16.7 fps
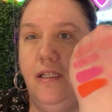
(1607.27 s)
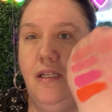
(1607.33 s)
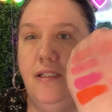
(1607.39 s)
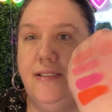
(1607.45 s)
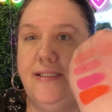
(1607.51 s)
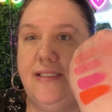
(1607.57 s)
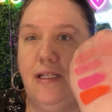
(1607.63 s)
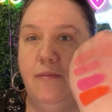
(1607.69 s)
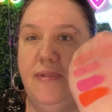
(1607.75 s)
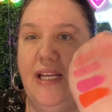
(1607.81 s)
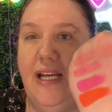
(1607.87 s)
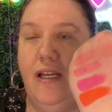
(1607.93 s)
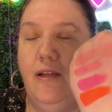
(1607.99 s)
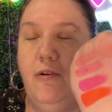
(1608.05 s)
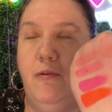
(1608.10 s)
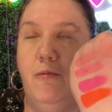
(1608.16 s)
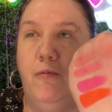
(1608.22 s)

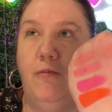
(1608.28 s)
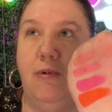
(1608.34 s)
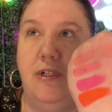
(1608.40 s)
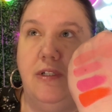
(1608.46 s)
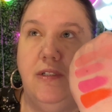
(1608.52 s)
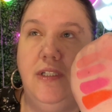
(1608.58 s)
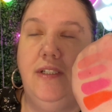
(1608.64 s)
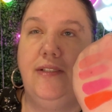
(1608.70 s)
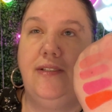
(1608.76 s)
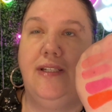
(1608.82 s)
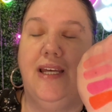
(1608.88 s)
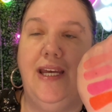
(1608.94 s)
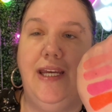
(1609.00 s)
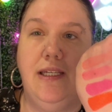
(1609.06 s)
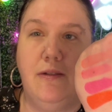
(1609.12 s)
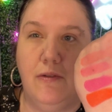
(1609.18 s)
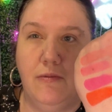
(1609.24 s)
sometimes we're
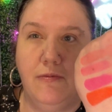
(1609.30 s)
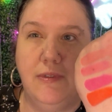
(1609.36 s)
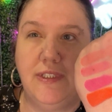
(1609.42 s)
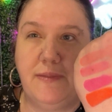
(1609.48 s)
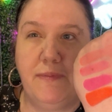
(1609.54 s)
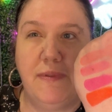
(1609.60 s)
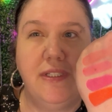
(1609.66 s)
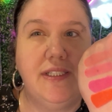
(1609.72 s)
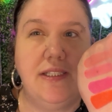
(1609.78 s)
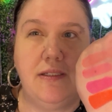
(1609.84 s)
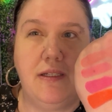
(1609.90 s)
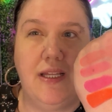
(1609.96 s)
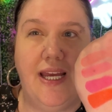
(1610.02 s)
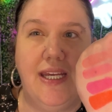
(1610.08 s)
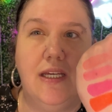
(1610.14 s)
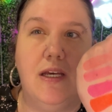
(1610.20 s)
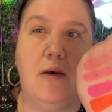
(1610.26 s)
supposed to
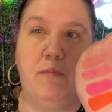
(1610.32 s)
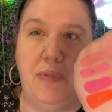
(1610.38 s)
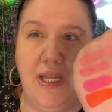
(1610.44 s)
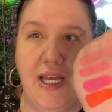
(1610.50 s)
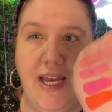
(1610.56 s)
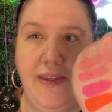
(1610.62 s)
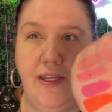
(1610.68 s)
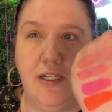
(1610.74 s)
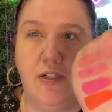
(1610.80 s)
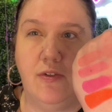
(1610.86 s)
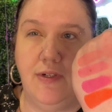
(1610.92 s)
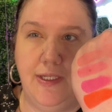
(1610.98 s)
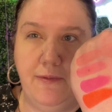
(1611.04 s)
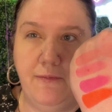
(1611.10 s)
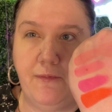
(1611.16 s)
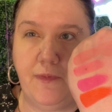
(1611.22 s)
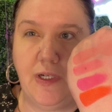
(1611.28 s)
like apply the
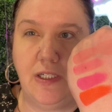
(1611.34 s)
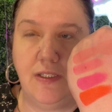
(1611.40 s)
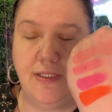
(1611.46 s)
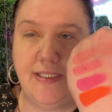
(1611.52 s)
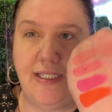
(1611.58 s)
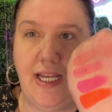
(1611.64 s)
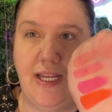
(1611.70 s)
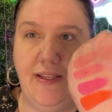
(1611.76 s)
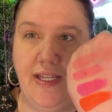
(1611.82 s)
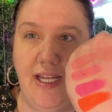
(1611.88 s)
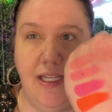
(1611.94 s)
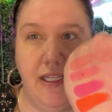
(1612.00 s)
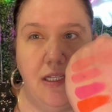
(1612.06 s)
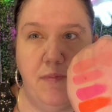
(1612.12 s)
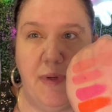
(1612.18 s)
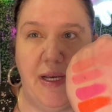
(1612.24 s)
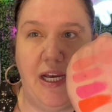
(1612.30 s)
cream first and then
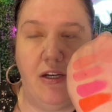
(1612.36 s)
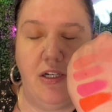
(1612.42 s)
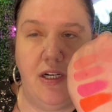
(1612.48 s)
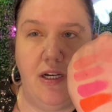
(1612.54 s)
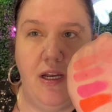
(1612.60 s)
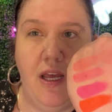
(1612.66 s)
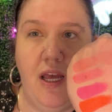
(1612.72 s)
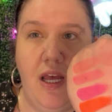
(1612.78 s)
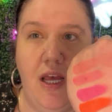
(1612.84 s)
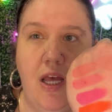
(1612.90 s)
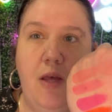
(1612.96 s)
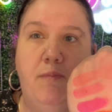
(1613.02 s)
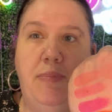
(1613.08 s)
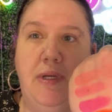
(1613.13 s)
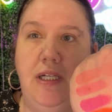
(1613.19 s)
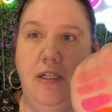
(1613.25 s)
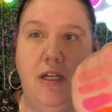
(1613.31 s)
the powder,
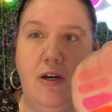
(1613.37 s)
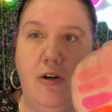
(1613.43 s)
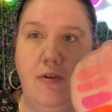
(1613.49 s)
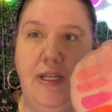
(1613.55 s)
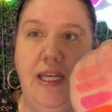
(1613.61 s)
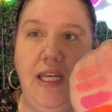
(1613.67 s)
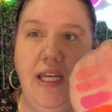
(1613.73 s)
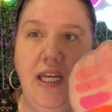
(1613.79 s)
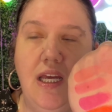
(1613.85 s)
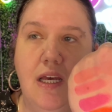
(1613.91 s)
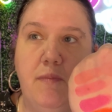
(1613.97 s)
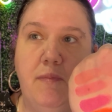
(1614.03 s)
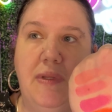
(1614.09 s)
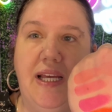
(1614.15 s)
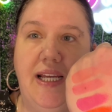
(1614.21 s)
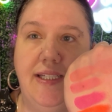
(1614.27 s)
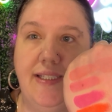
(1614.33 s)
but no, he
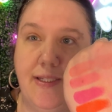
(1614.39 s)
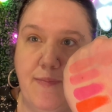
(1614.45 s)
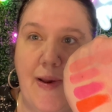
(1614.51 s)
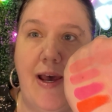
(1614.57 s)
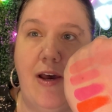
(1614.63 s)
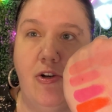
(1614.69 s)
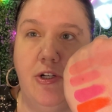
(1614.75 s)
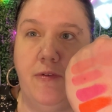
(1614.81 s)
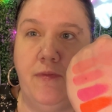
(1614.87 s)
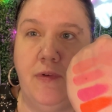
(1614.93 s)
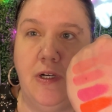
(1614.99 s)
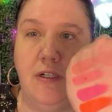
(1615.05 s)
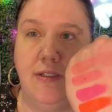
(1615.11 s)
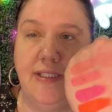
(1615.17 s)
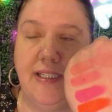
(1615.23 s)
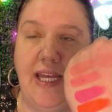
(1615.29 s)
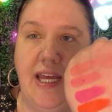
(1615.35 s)
applies the powder
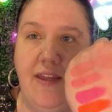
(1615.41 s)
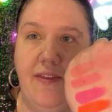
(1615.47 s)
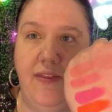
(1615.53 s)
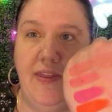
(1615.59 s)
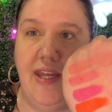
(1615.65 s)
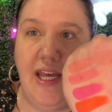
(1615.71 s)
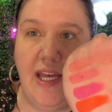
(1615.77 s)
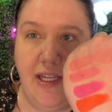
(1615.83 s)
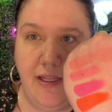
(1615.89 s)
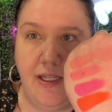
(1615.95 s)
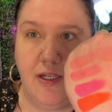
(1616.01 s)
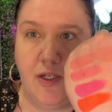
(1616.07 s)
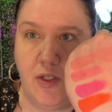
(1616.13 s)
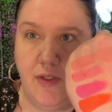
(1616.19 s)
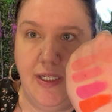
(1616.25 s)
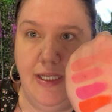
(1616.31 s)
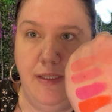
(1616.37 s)
first and then the
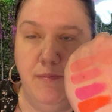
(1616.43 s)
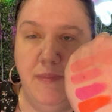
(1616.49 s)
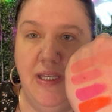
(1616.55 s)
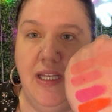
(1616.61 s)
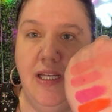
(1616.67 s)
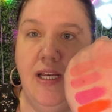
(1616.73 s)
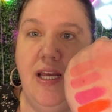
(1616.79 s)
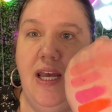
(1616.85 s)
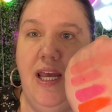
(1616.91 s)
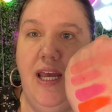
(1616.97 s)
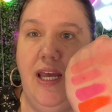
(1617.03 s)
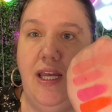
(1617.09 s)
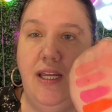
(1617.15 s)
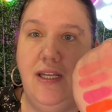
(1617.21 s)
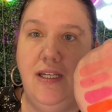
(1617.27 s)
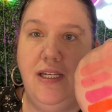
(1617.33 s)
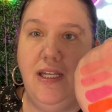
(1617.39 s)
cream.
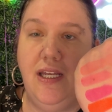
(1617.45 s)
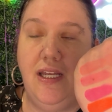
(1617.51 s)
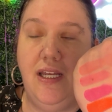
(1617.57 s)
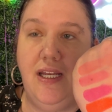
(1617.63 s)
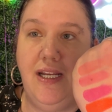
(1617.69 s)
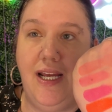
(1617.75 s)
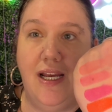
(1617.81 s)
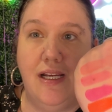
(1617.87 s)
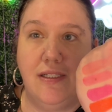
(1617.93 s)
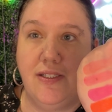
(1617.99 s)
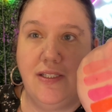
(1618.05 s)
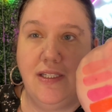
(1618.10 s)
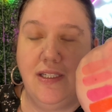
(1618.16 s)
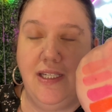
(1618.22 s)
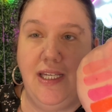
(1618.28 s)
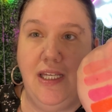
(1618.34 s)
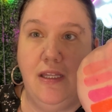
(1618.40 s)
And it
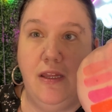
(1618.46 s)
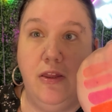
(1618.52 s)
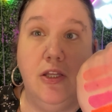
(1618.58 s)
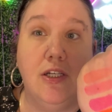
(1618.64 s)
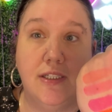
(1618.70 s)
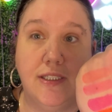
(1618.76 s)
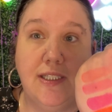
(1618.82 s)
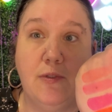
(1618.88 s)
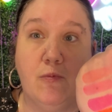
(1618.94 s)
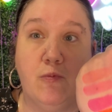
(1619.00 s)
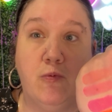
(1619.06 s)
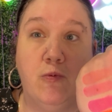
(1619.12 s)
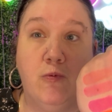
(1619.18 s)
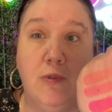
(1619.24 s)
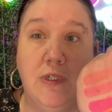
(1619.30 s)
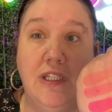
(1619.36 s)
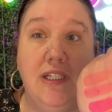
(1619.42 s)
actually looks
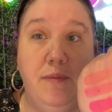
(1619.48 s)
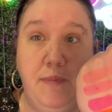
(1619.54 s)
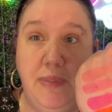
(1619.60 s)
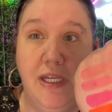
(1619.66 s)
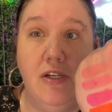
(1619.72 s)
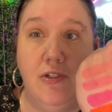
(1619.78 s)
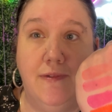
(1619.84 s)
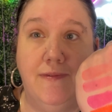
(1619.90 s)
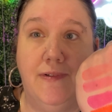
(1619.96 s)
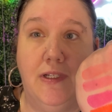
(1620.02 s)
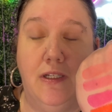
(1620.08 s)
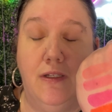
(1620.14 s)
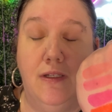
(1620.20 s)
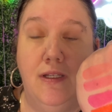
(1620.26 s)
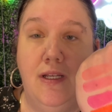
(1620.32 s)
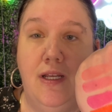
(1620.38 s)
really beautiful.